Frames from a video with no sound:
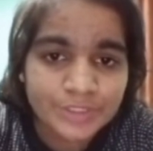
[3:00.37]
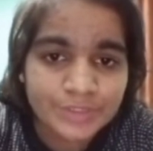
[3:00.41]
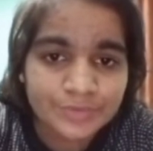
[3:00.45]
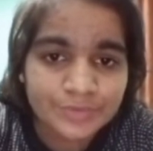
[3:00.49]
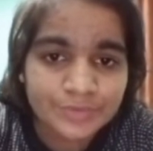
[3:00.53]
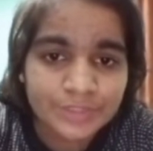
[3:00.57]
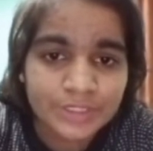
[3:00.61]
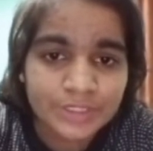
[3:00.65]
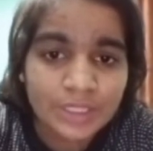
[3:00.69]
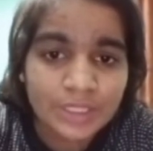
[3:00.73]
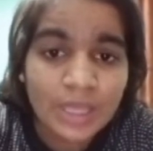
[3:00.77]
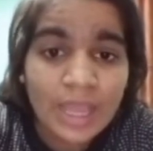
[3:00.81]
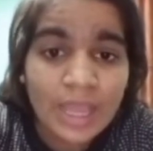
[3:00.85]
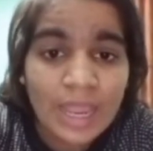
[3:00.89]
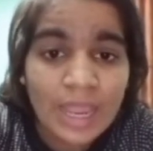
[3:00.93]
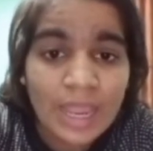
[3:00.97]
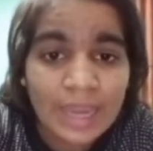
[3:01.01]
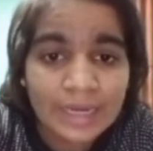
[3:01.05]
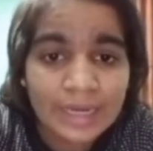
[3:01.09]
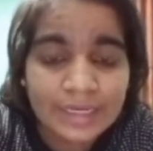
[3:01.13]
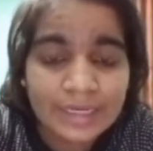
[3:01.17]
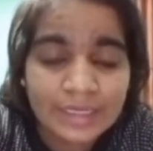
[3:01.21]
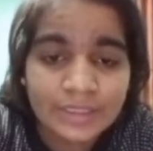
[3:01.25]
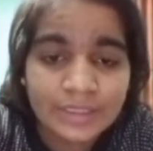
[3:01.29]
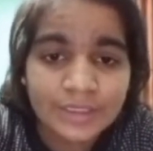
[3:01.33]
with the
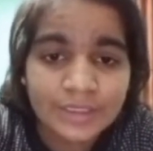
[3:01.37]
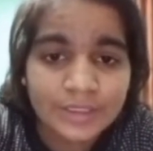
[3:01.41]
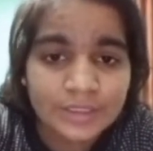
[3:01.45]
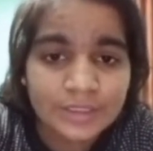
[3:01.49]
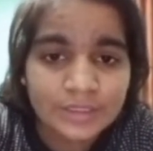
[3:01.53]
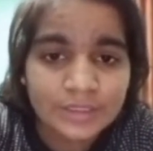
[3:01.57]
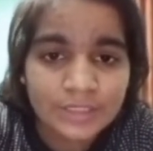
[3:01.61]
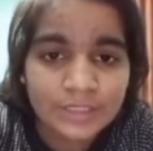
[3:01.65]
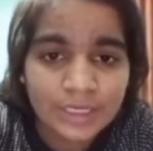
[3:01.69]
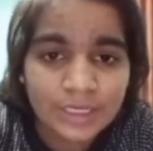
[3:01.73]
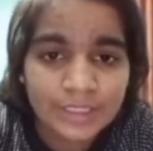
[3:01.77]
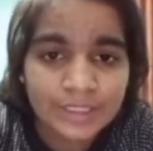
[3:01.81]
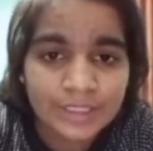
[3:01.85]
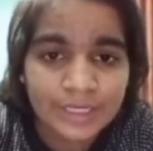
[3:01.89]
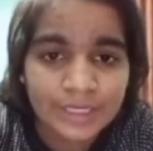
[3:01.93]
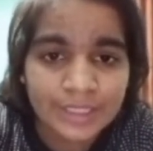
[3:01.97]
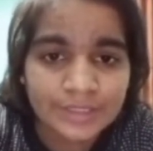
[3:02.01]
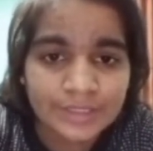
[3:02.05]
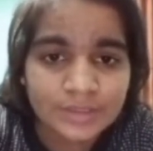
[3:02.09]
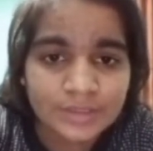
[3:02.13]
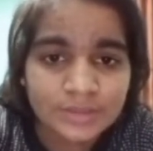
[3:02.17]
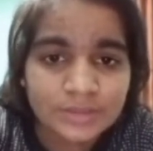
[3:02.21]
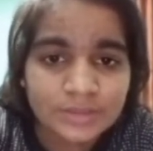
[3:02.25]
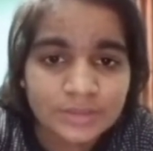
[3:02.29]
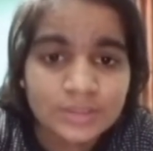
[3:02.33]
identical
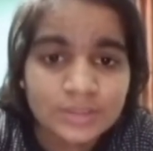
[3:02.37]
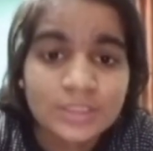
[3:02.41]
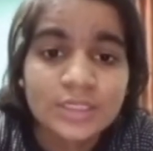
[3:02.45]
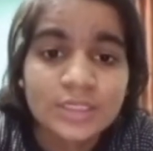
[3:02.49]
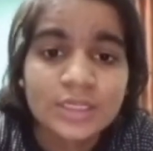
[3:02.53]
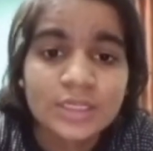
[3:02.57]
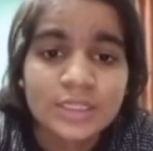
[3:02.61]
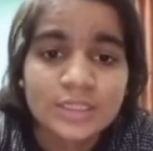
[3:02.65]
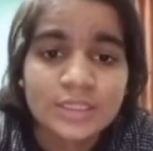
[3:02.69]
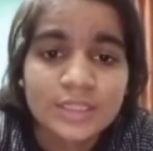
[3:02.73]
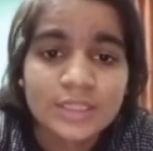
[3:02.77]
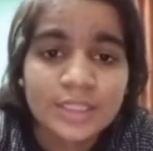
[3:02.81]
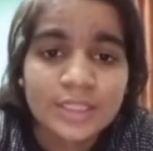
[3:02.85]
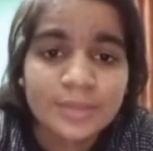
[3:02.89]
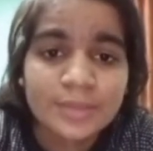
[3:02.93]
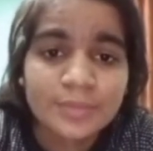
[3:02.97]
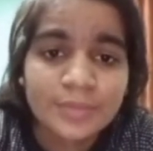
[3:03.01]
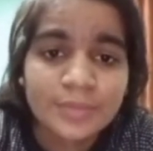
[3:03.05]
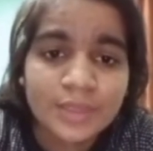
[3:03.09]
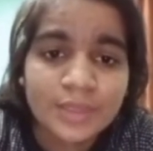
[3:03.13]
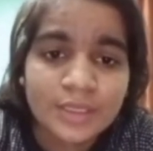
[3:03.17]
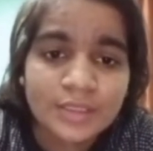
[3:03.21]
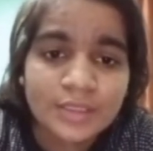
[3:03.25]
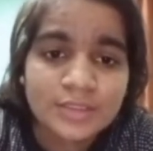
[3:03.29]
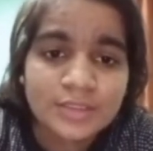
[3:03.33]
content, they
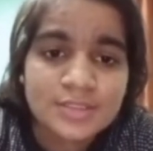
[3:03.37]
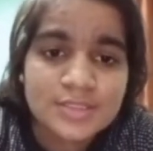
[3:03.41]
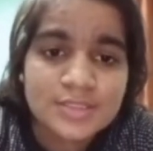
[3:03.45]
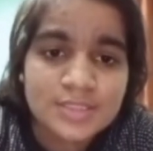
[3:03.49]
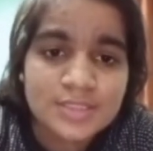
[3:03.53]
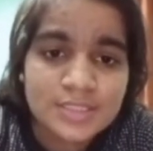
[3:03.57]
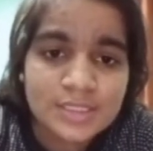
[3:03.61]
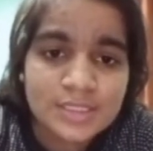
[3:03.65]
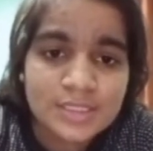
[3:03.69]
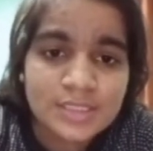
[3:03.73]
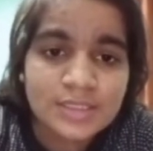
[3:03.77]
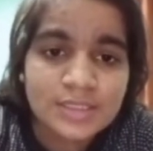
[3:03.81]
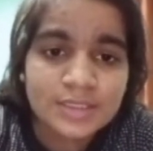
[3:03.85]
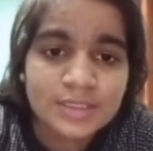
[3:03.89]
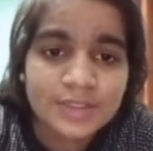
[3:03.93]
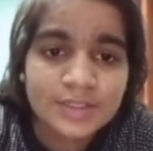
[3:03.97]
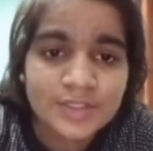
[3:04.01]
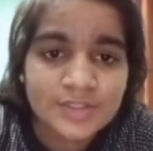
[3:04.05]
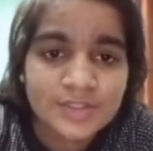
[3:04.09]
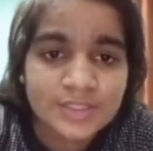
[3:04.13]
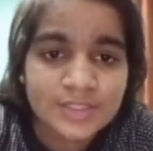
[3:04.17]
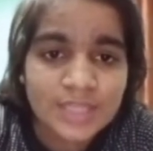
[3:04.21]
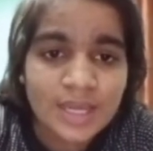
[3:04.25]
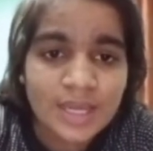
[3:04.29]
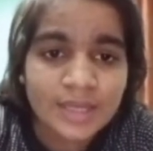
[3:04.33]
may still
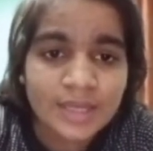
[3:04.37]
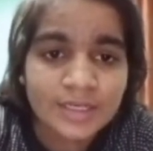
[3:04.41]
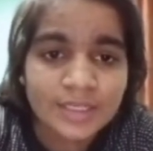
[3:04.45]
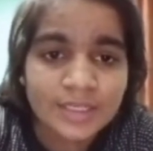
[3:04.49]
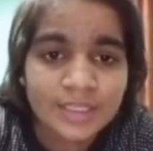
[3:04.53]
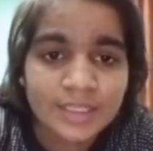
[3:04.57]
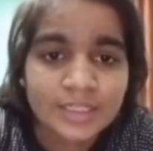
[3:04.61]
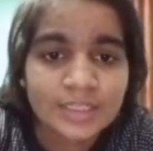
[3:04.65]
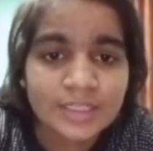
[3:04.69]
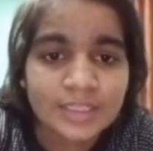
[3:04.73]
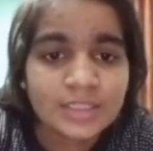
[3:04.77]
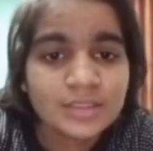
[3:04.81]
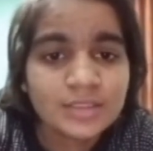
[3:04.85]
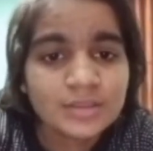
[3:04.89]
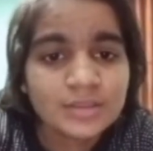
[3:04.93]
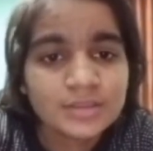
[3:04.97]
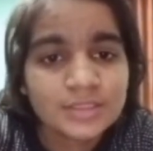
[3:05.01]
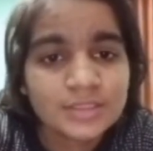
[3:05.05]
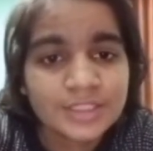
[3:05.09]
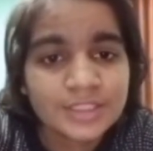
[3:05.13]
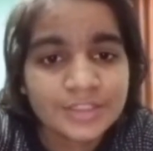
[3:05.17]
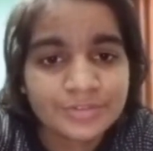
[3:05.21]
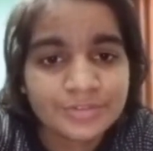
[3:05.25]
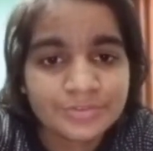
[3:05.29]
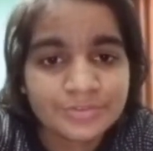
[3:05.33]
reside in a
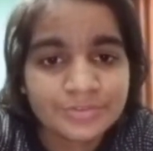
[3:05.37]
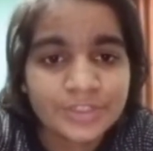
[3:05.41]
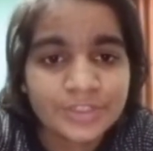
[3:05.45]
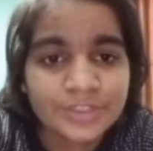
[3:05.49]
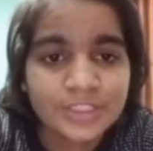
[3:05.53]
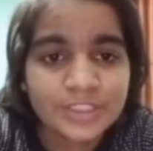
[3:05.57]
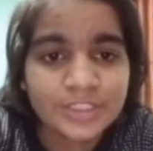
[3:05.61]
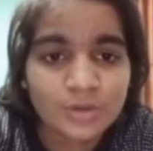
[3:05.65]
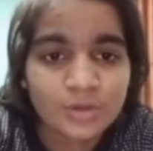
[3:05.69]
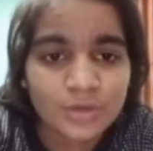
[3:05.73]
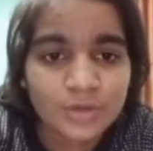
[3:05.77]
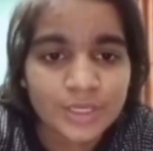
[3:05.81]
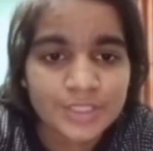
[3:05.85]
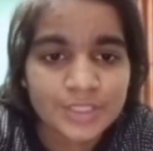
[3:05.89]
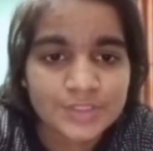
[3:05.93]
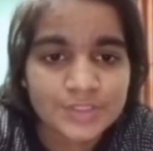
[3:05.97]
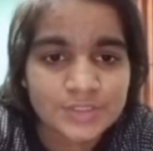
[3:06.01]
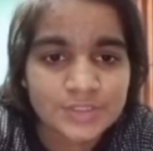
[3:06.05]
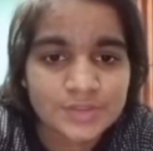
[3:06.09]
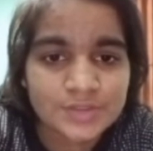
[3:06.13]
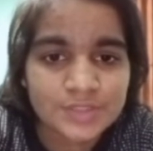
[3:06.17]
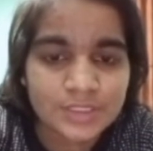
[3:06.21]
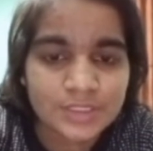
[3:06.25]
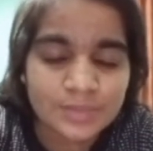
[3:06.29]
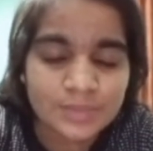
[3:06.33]
different
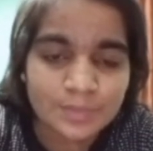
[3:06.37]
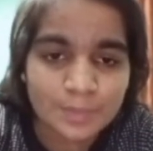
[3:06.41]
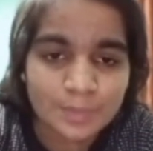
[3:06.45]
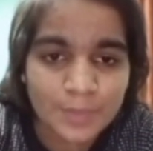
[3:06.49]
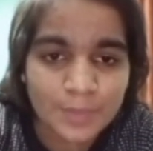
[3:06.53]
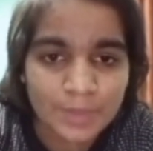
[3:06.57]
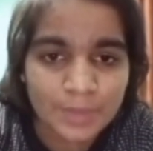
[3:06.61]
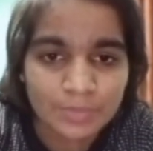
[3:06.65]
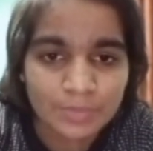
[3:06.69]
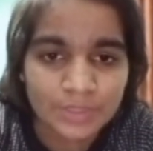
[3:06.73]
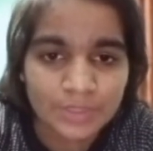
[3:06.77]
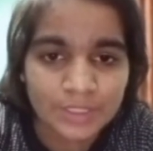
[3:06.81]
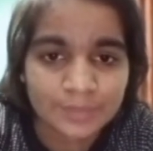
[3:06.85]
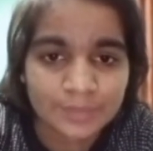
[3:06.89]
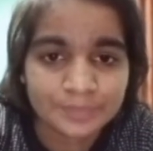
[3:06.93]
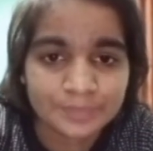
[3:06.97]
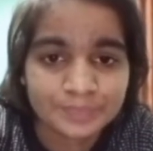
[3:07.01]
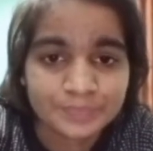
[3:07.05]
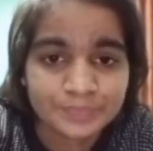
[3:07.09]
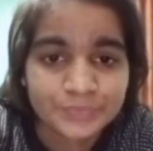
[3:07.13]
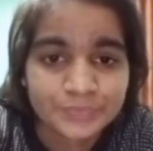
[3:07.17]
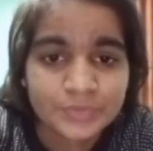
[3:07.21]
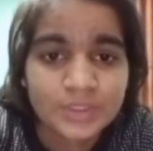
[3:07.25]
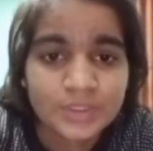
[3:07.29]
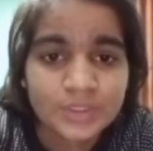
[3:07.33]
locations in memory.
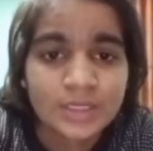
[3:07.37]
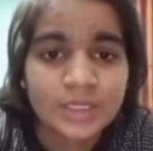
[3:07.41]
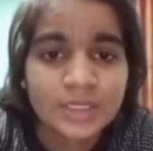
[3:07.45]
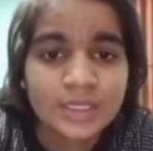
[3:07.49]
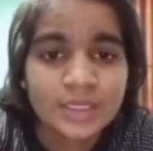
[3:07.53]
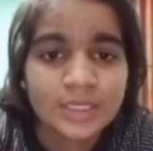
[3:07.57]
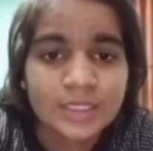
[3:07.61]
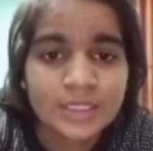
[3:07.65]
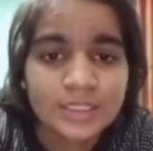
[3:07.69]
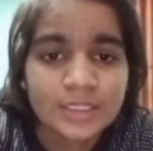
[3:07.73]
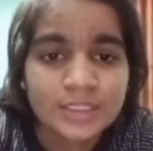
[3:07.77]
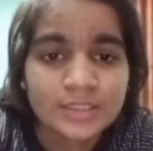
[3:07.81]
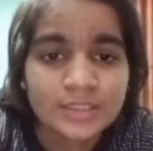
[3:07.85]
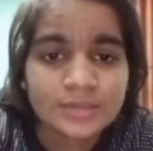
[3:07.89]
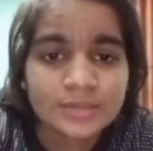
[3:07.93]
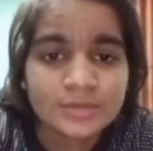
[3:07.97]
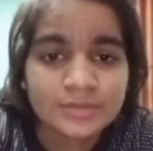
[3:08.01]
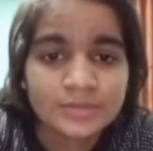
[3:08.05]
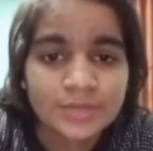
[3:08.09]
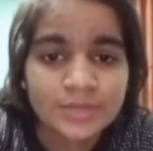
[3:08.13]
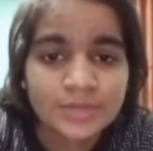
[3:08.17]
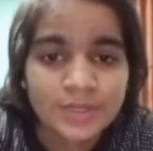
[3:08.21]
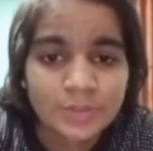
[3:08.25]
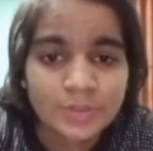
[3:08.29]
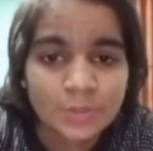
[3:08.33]
Here,
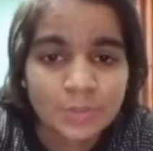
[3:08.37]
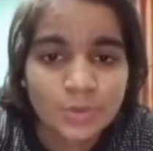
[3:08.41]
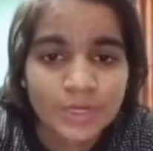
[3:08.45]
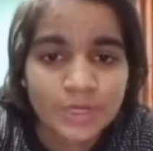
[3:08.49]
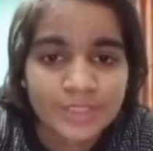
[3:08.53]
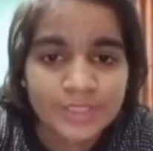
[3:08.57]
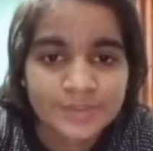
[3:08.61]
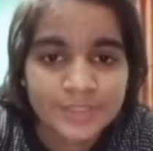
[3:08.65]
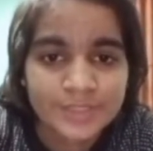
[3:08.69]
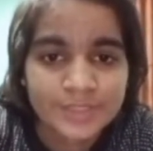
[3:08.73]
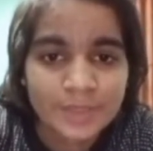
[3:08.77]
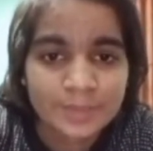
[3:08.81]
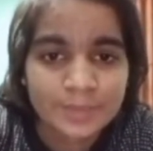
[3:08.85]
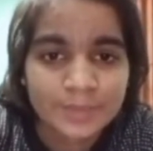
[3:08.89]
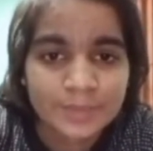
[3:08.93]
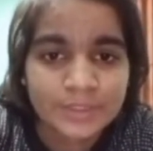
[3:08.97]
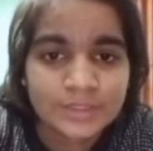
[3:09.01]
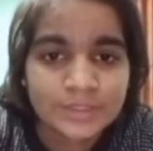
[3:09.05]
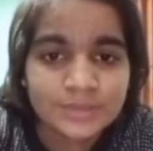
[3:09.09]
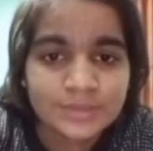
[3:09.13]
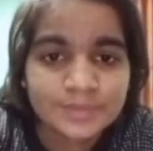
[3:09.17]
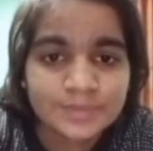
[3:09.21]
one more example.